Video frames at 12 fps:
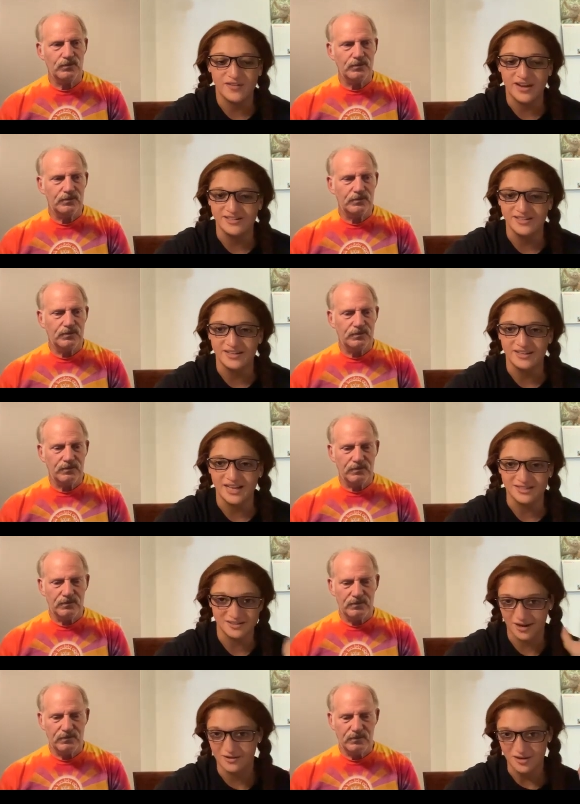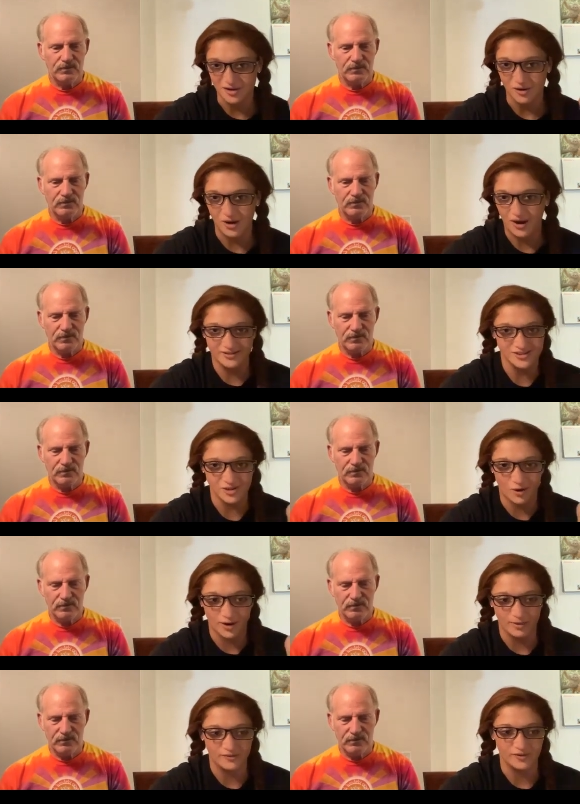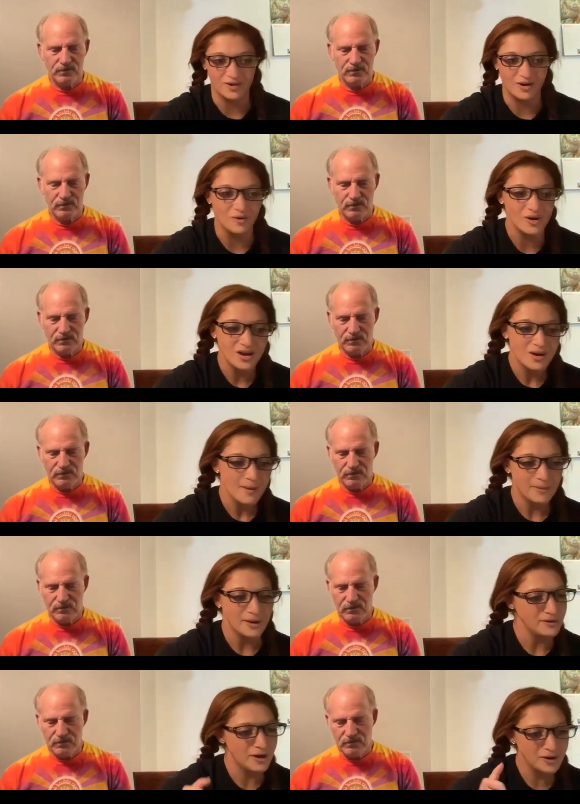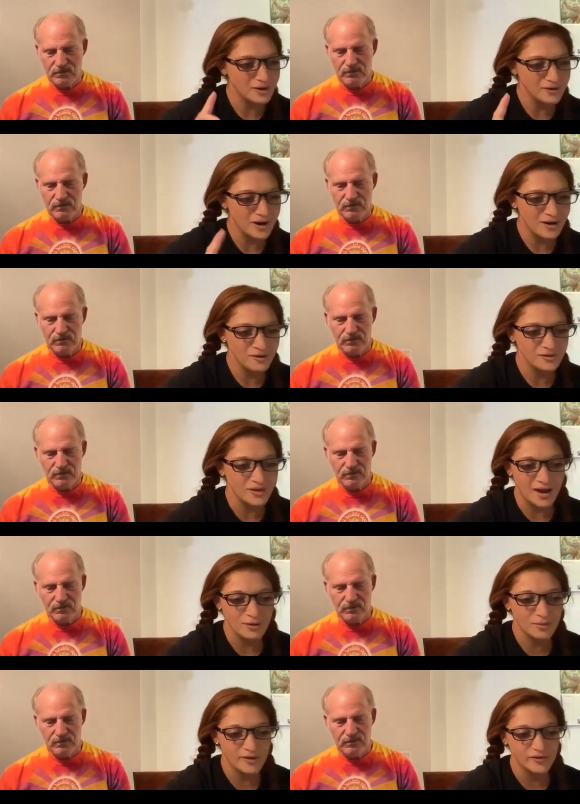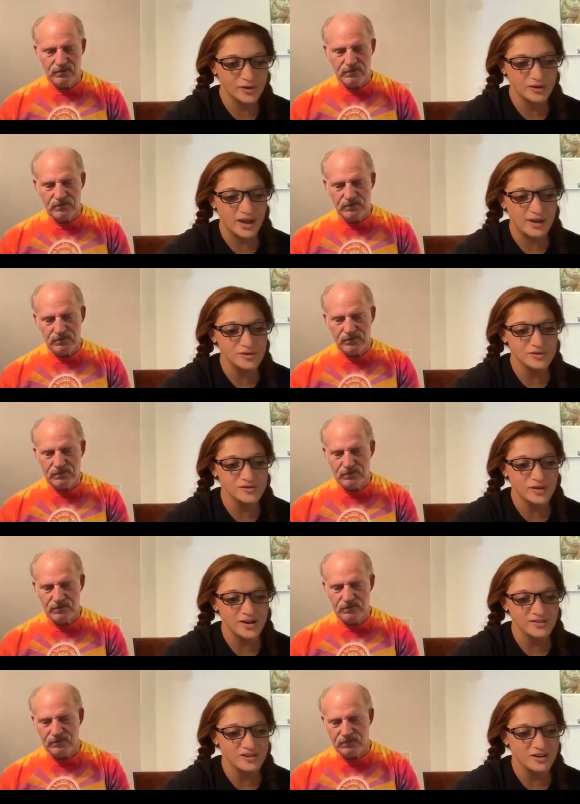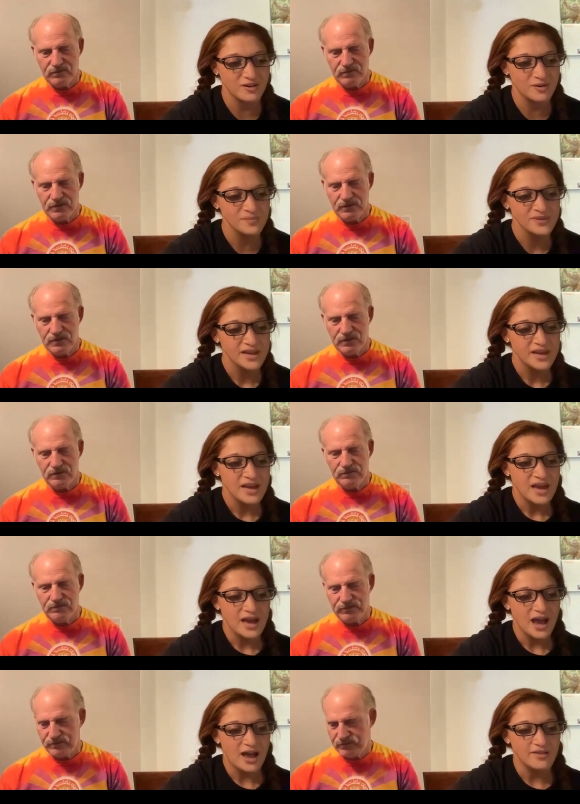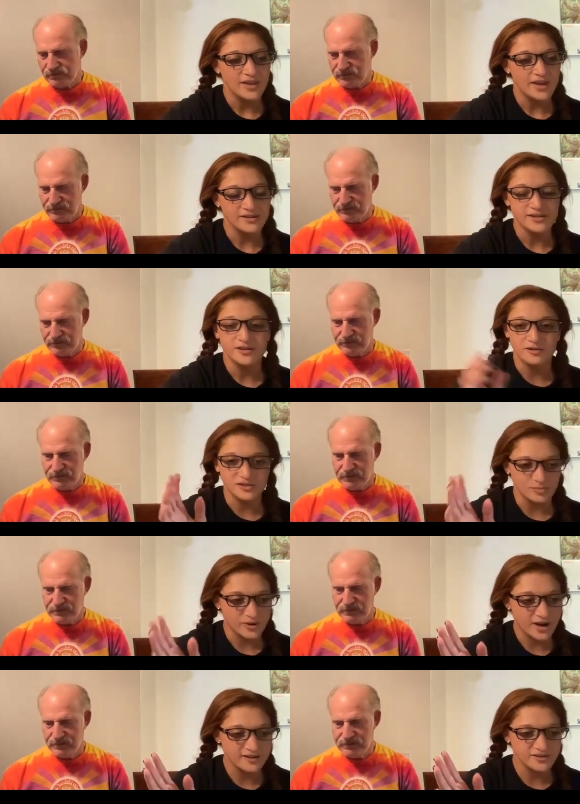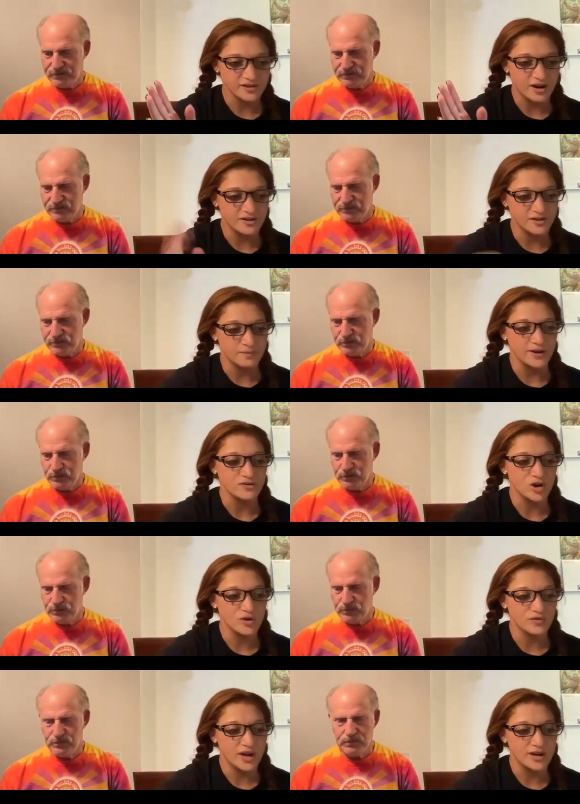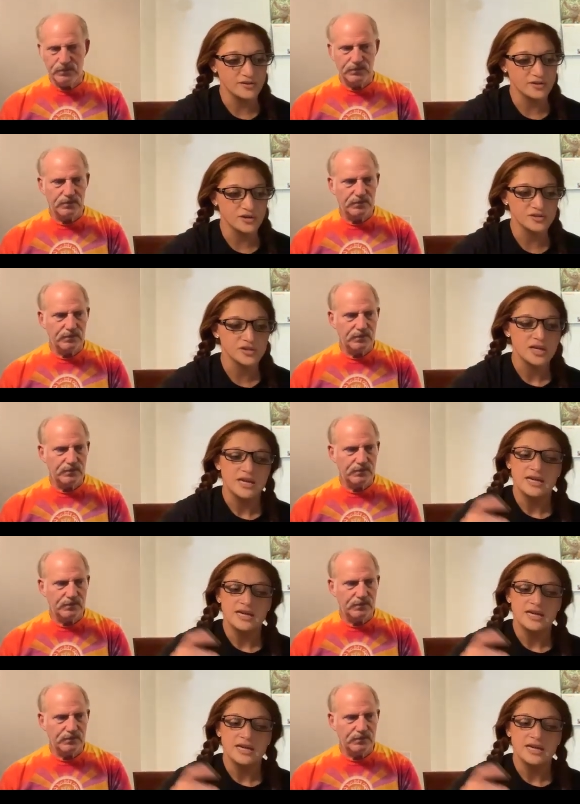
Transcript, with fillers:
Speaker 1: the face, like that's a done deal. I, sorry, Buffalo, but no, no, no. The other Buffalo came to his rescue, yeah. and then to no surprise, they're hunted by trophy hunters.